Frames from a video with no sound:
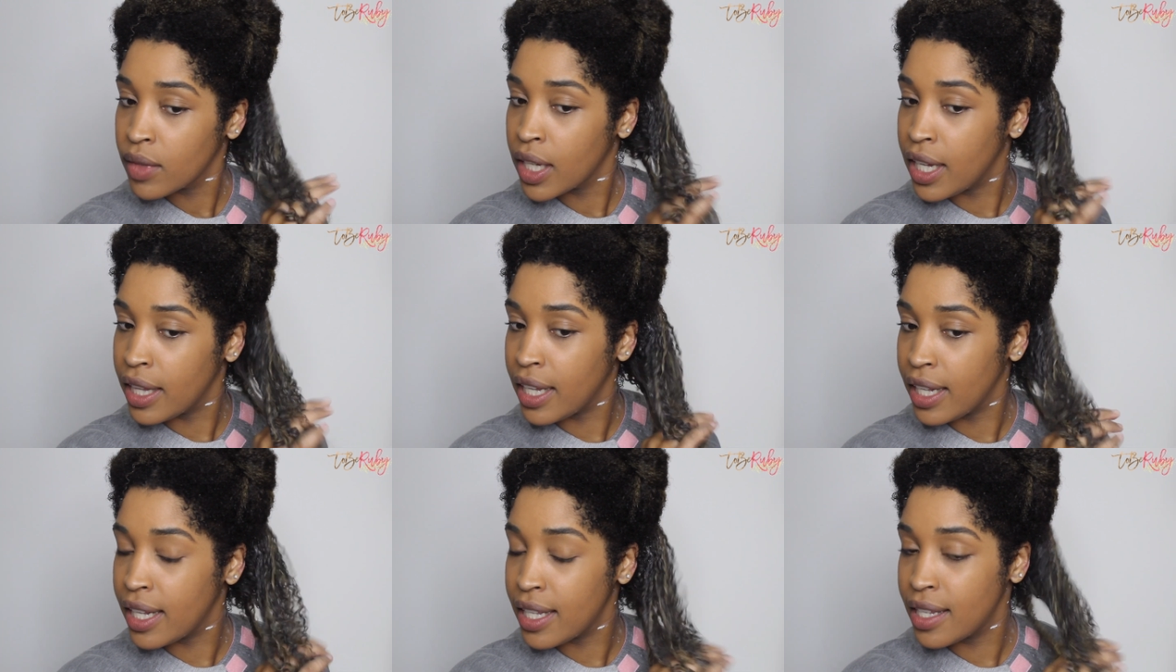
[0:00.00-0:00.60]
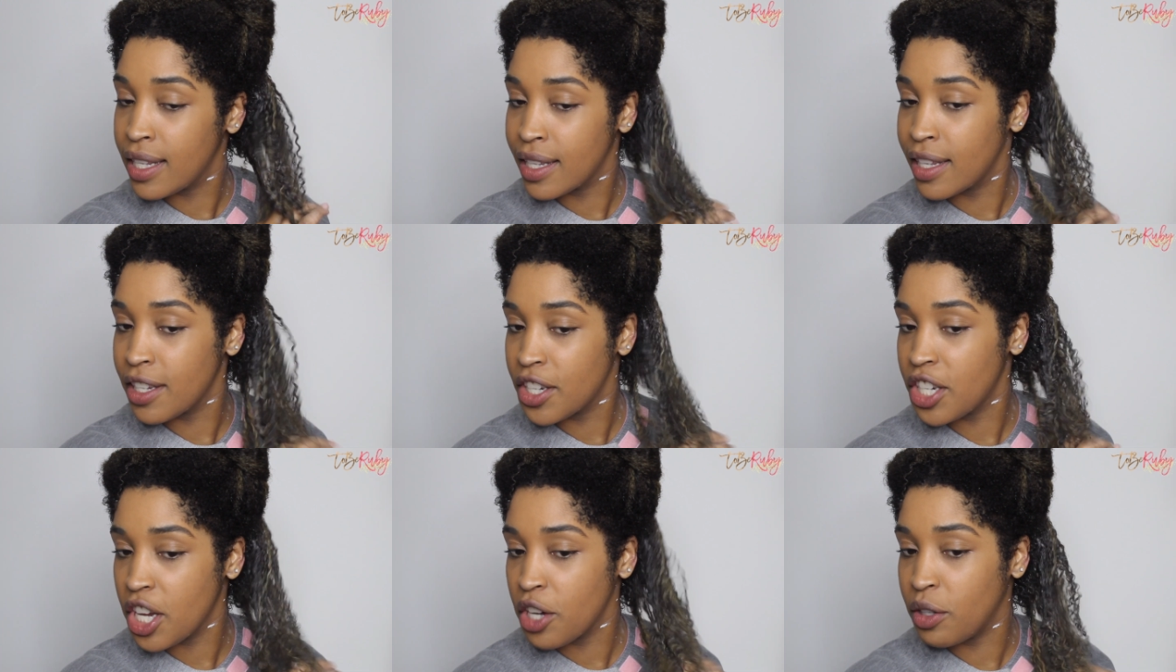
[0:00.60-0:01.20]
And then this is the
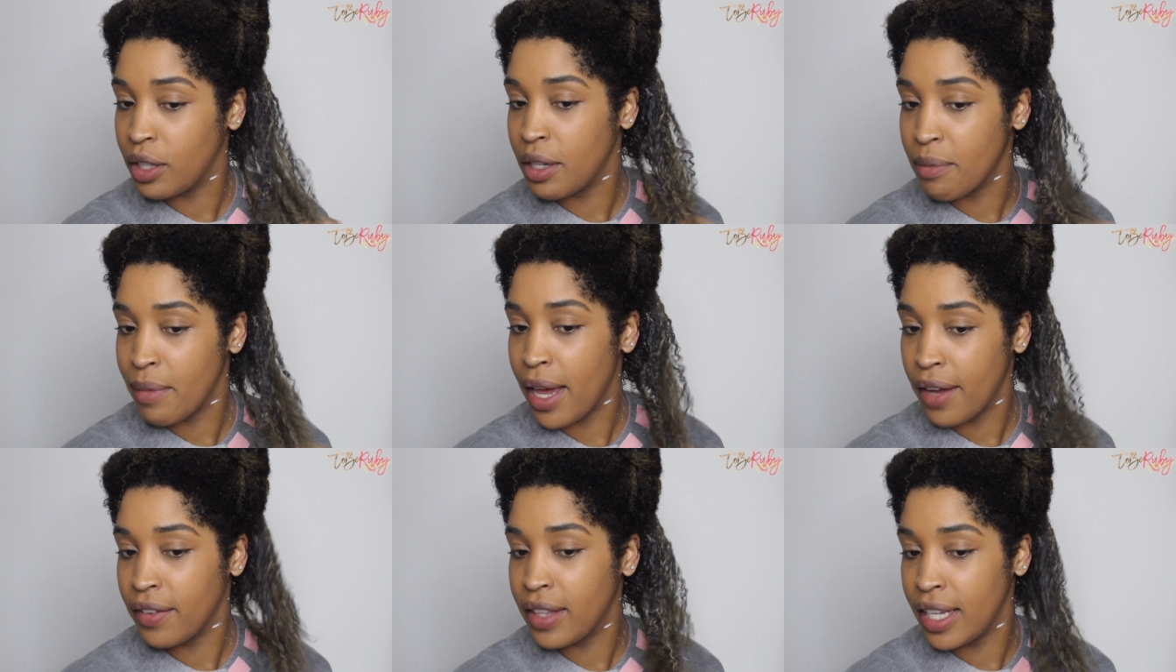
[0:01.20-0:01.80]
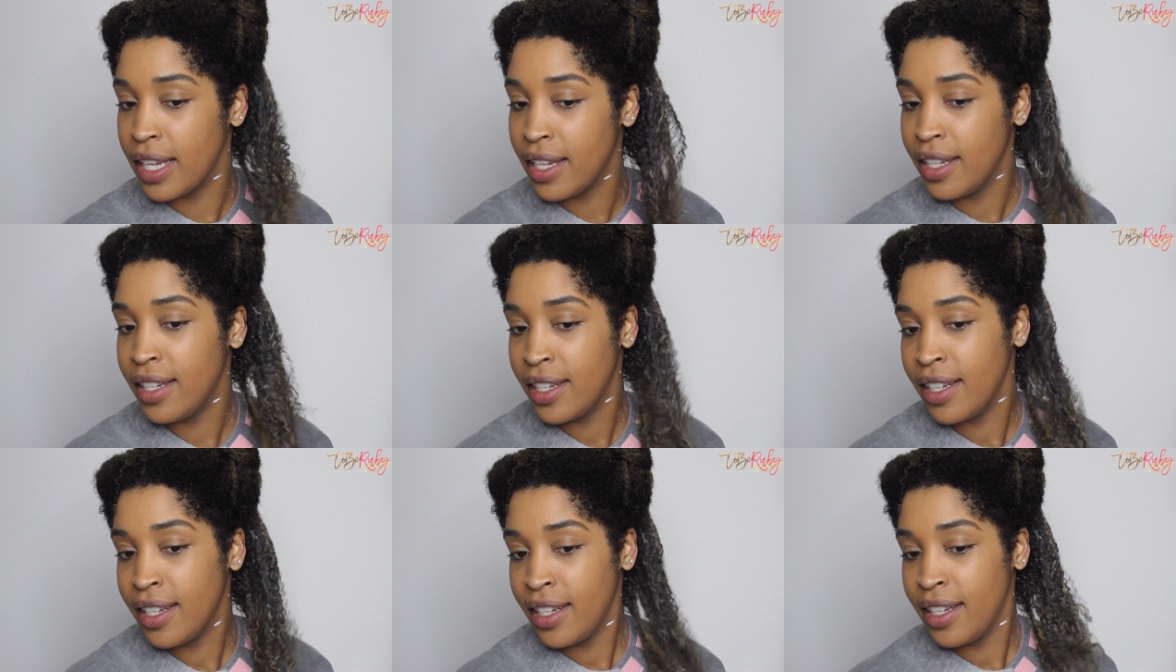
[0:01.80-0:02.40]
shingling method
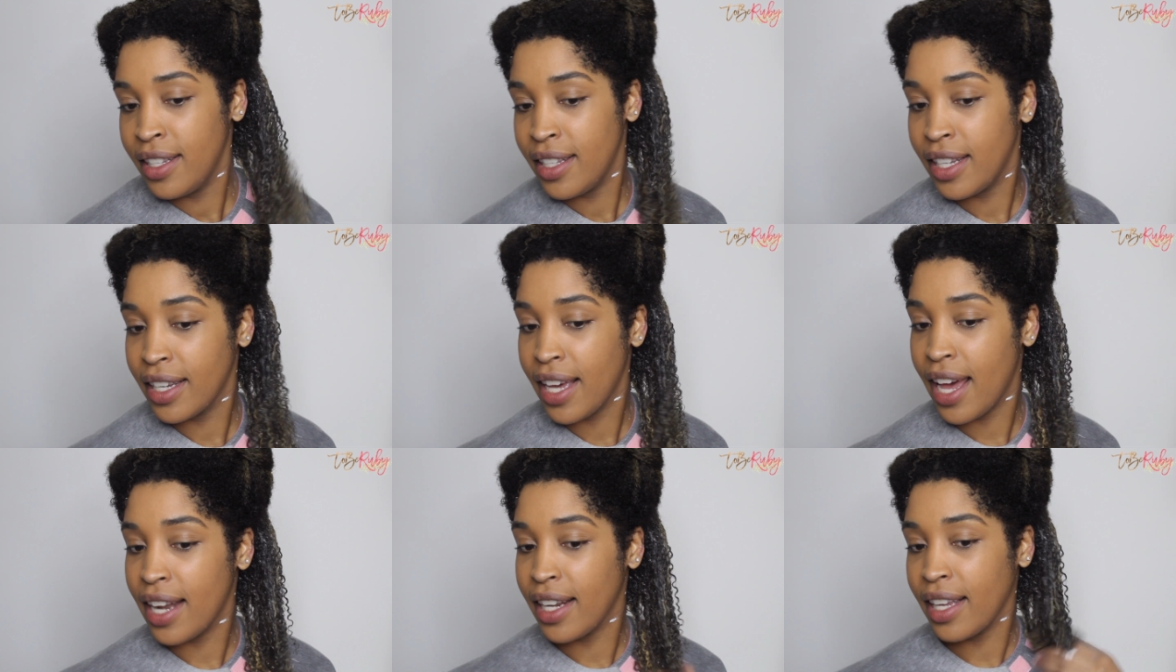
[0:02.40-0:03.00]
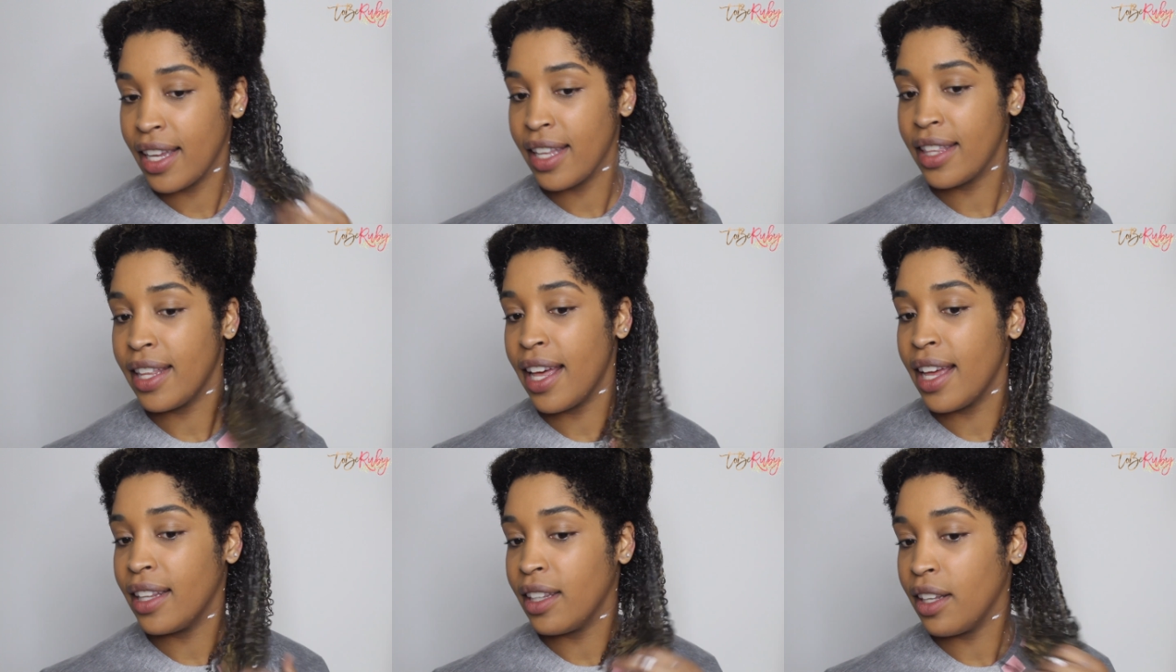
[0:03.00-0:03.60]
to kind of get
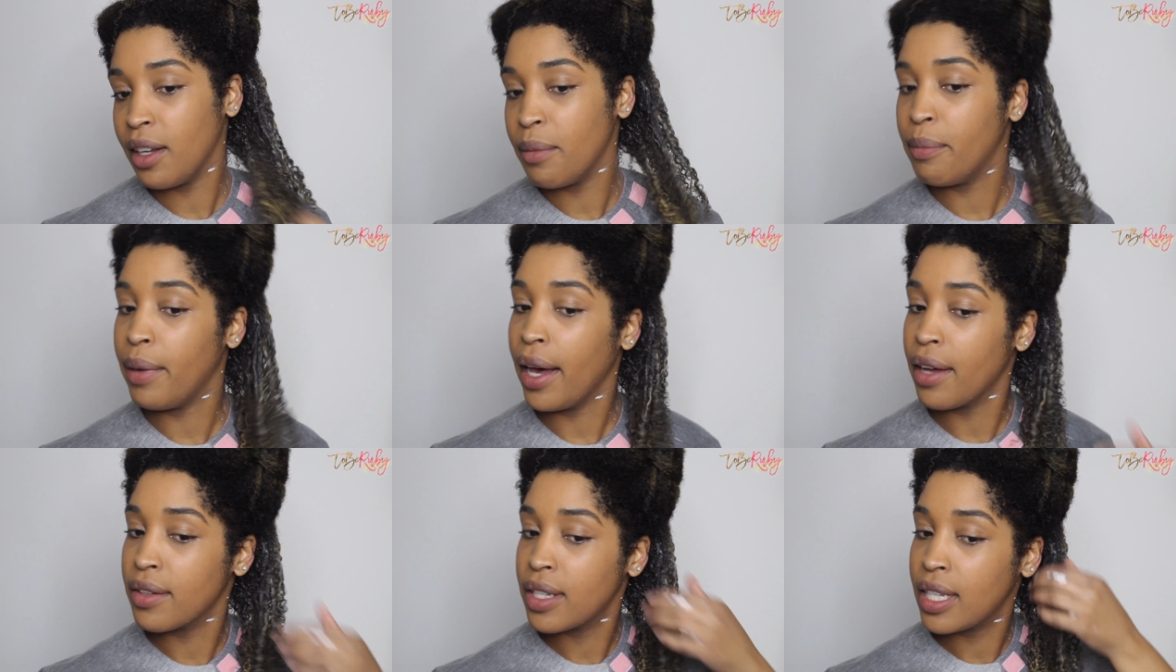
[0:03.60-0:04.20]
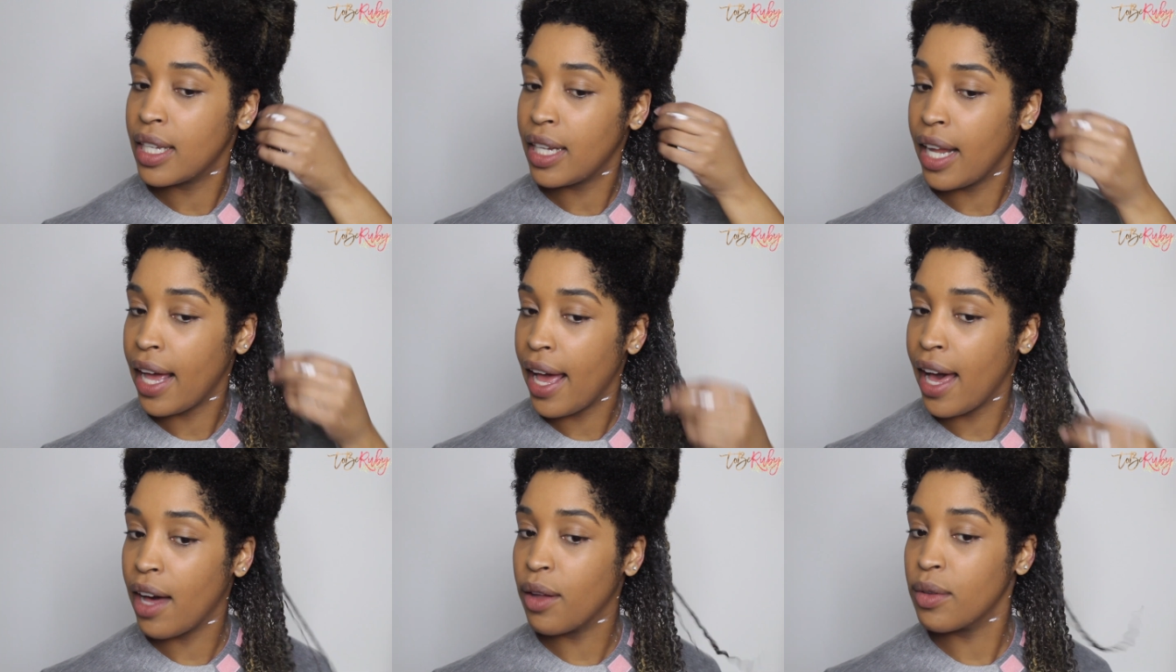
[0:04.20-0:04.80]
that little bounce of
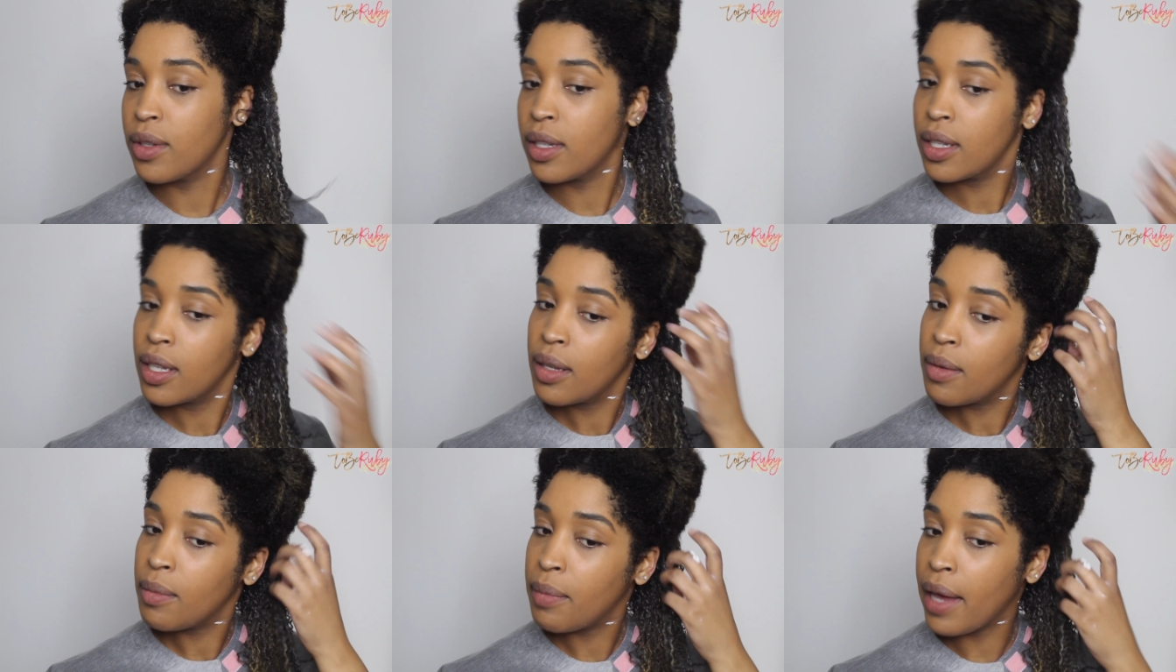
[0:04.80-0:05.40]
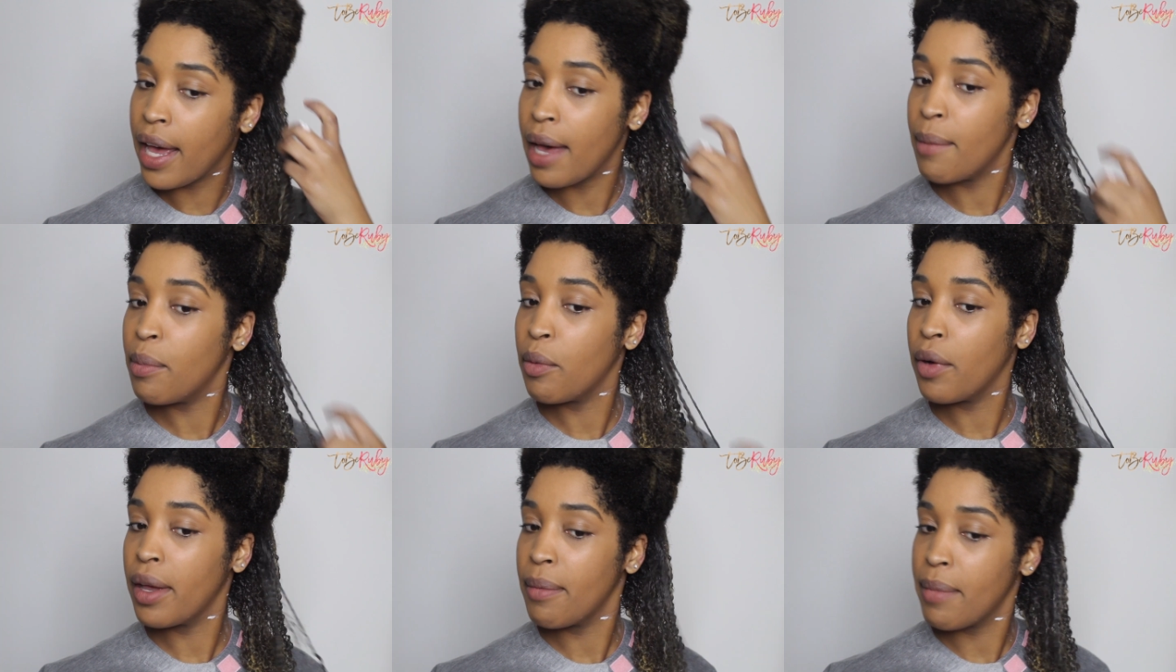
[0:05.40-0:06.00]
the ounce. Bad
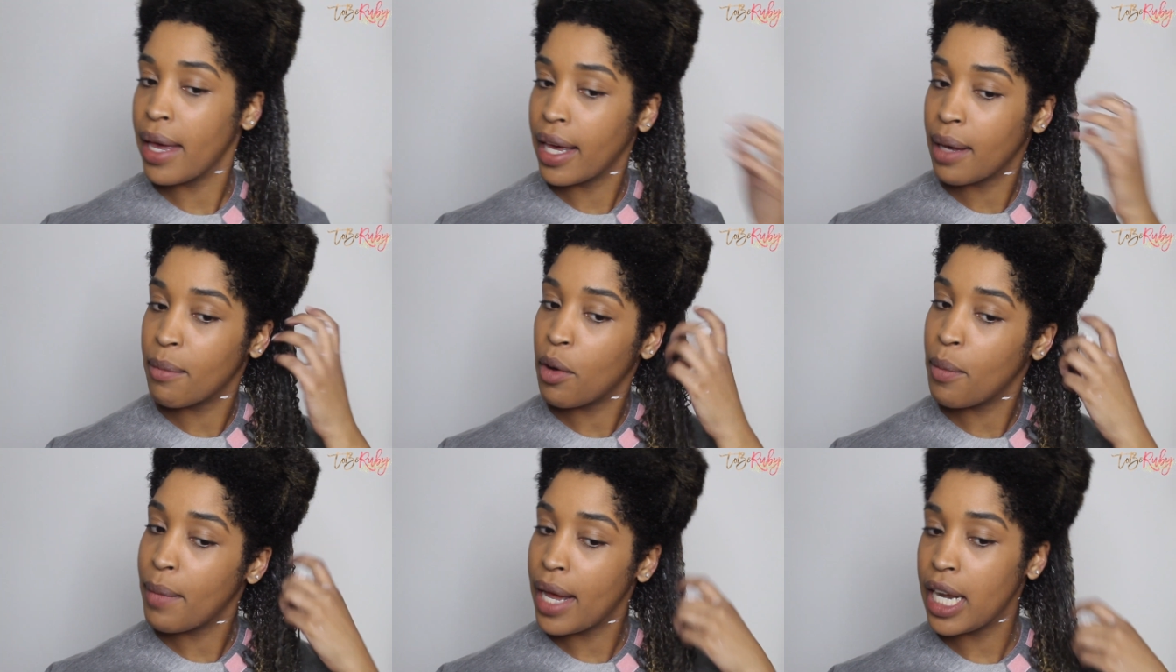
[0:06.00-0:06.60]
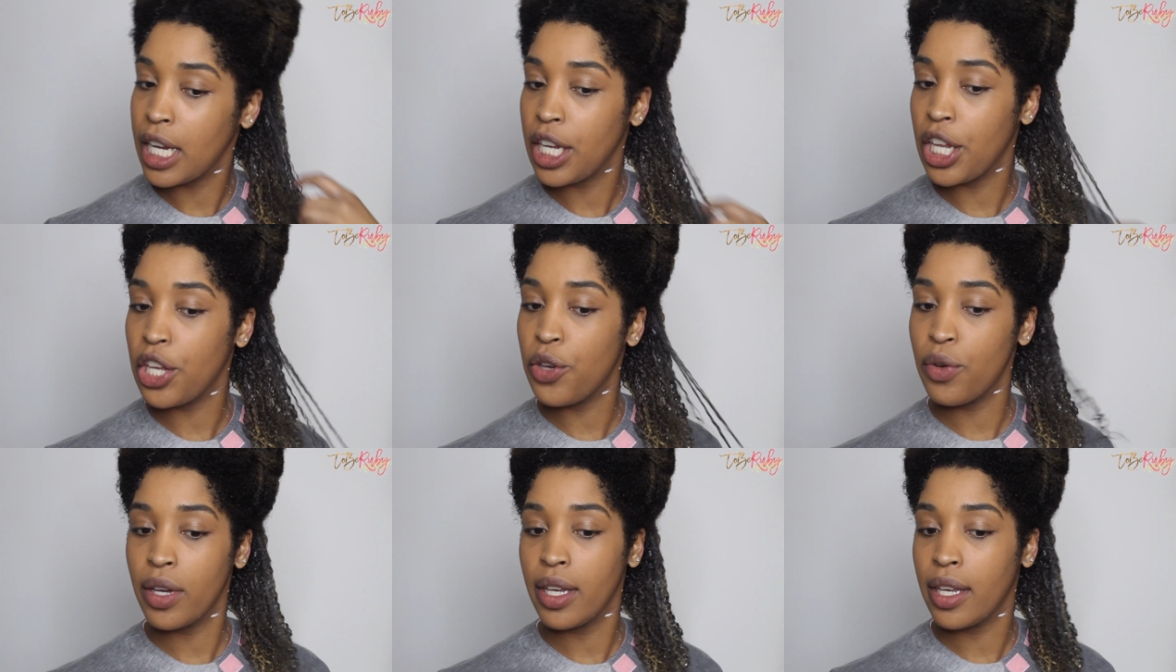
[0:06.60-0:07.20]
boy making more money than
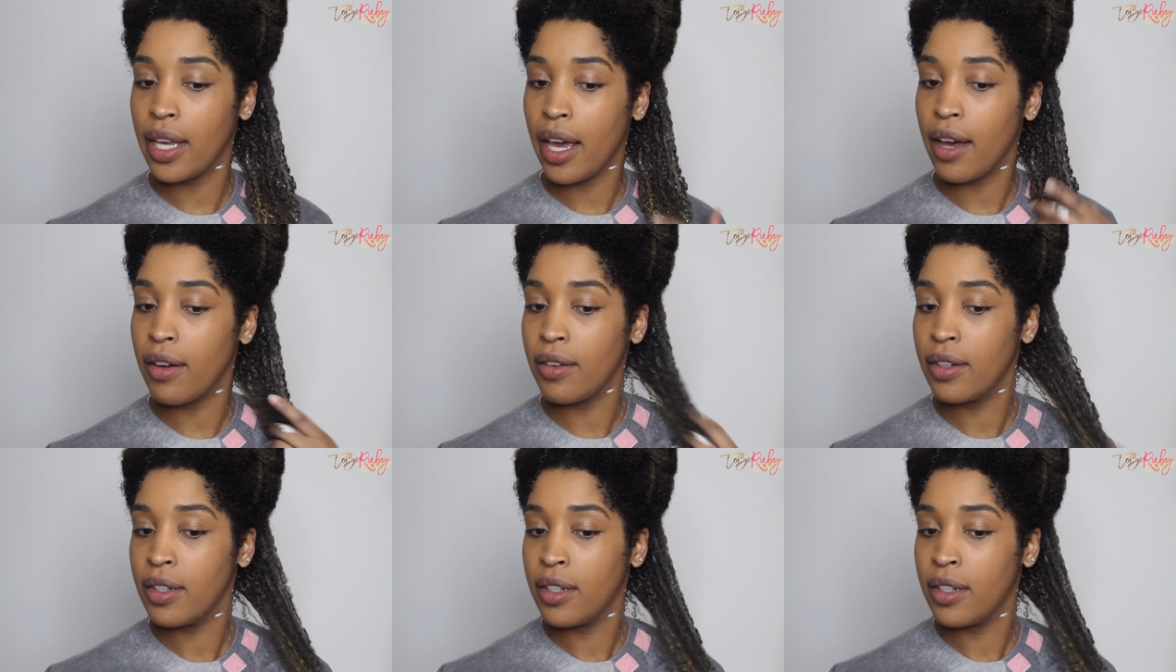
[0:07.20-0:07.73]
you can count.